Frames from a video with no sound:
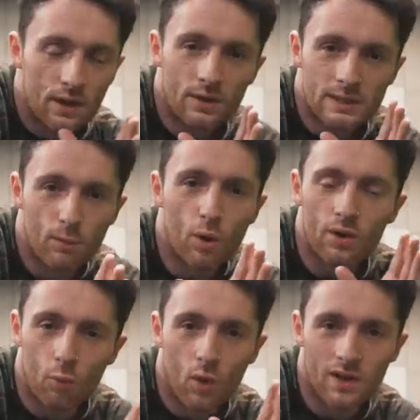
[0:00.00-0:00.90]
There is more
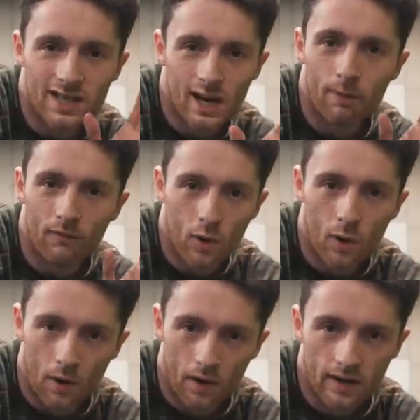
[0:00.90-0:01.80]
than one type of
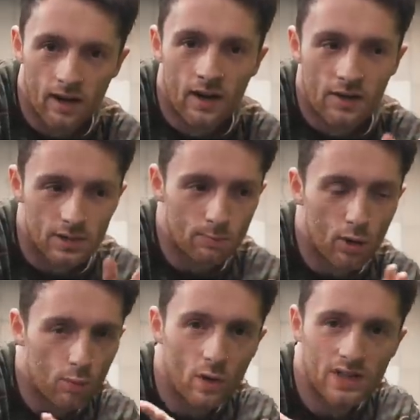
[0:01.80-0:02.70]
cork. There's
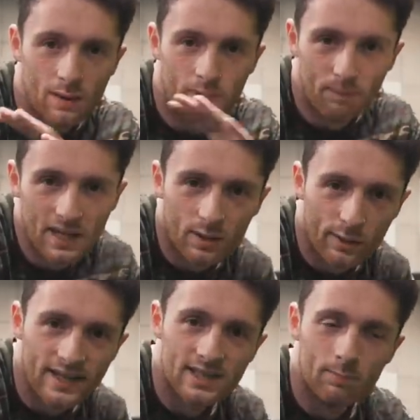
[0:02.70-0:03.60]
more than one type of
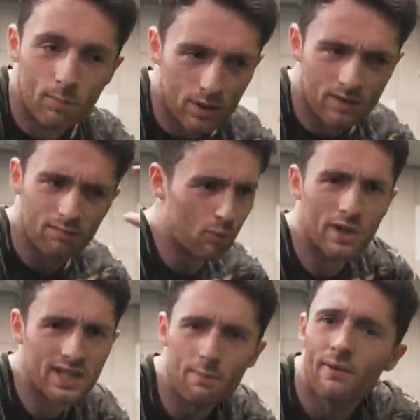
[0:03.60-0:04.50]
B-twist, more than
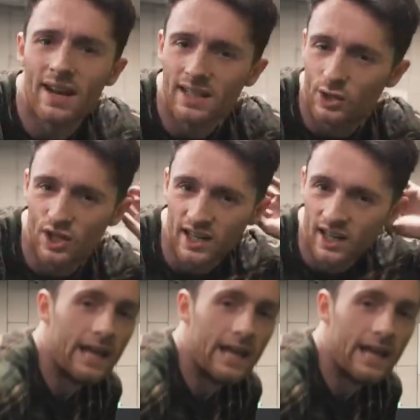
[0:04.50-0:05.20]
one type of any trick.